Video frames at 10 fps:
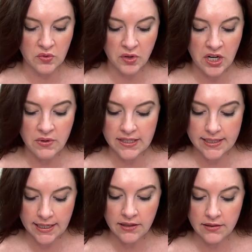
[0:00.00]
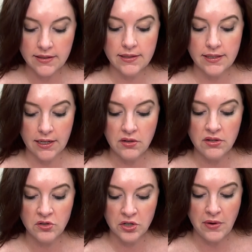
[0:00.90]
Rooney would
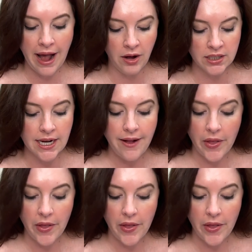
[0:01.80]
single Drew out